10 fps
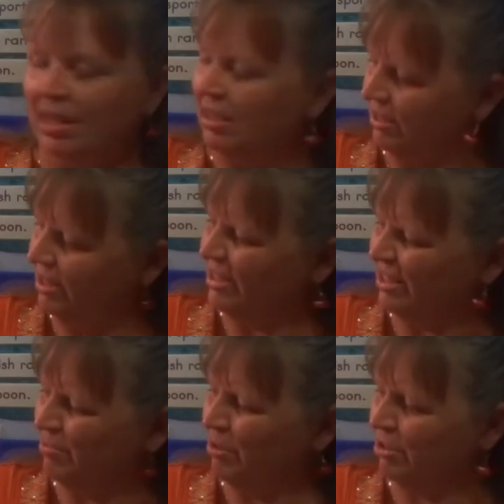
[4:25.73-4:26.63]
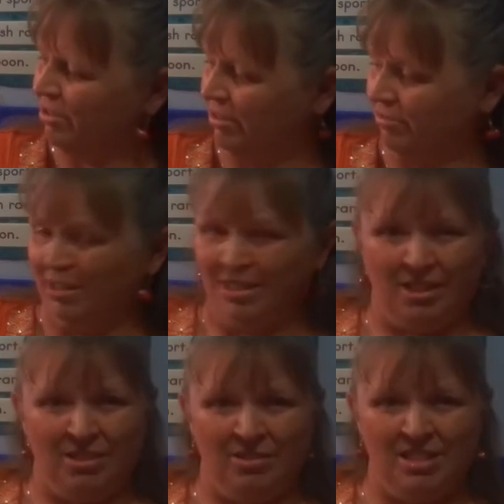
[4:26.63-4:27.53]
Yes, I'm wondering, what
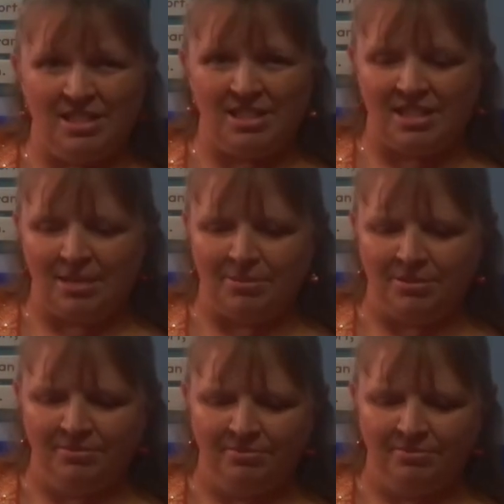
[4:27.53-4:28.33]
color is this apple?